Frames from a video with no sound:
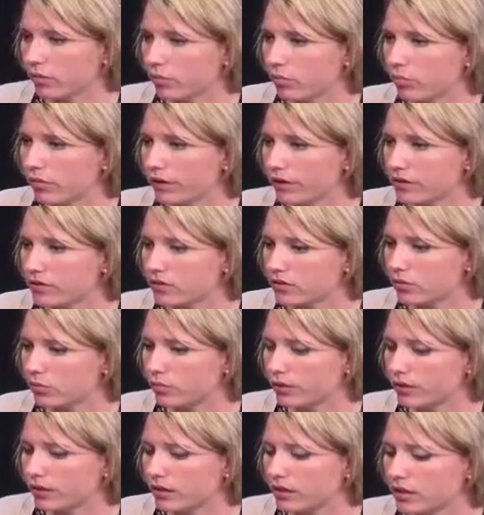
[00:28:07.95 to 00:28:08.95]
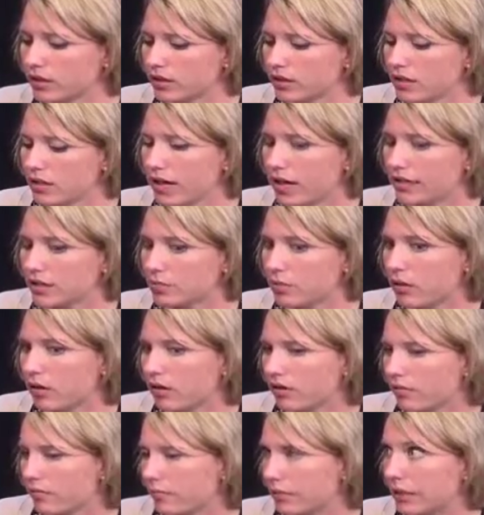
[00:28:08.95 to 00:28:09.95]
point. So we, as
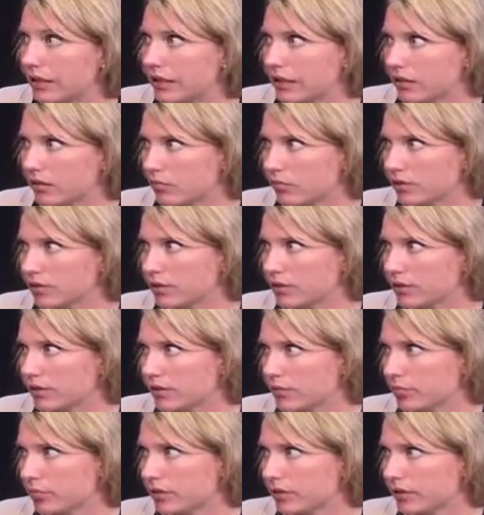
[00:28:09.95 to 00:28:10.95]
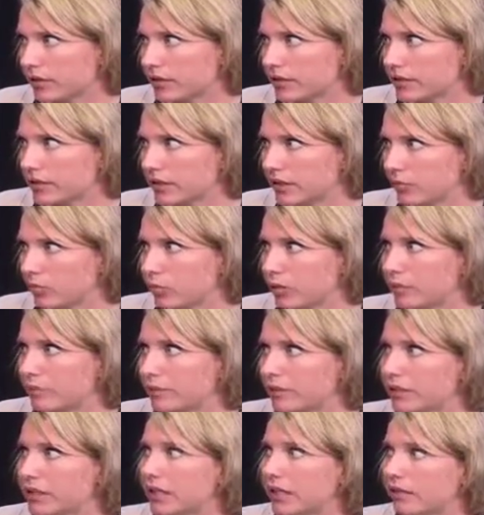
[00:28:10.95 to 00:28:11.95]
part of being a multidisciplinary team, we
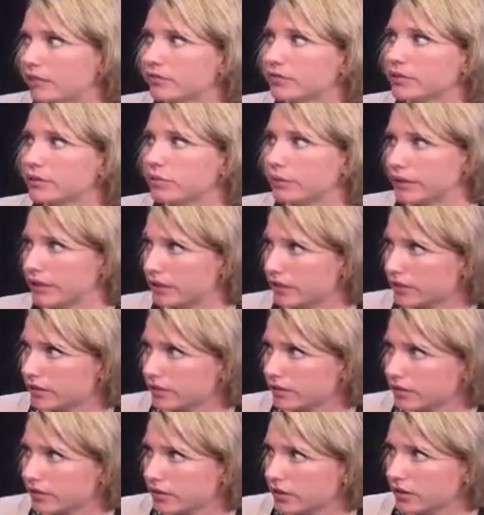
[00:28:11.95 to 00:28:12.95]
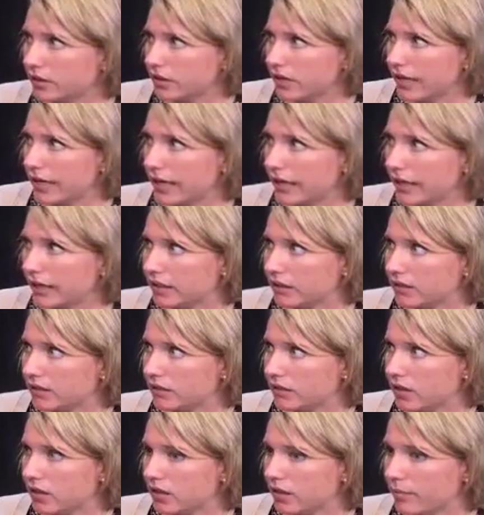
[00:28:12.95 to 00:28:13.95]
meet every week, and
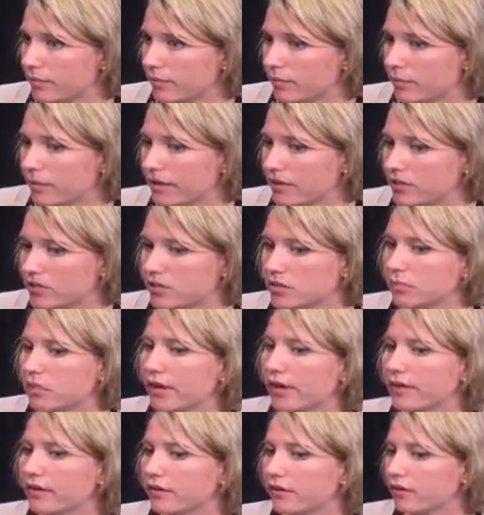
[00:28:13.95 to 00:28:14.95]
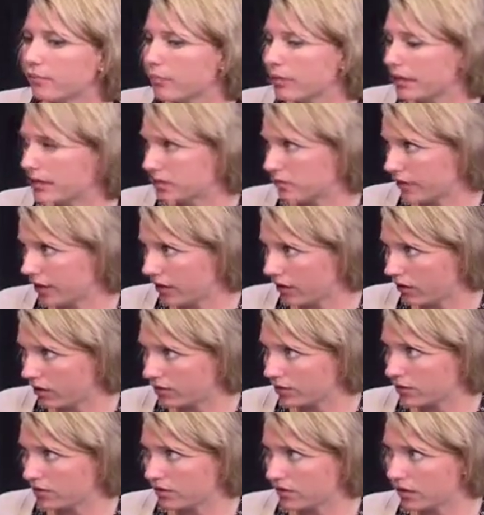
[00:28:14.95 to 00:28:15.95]
the patient's plans of care are
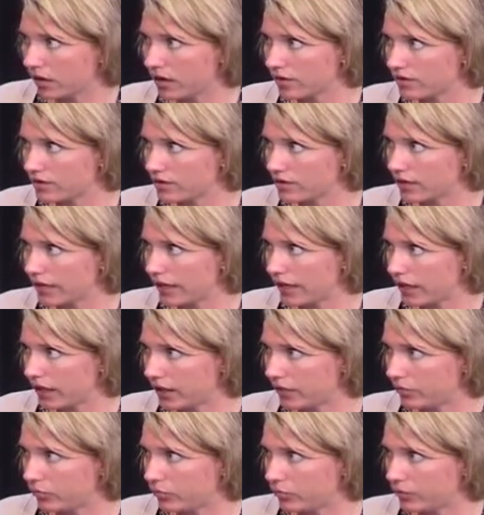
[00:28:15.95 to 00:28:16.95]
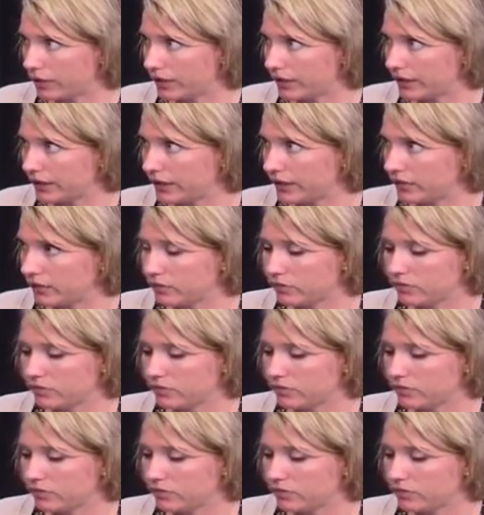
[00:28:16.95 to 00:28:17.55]
discussed, and we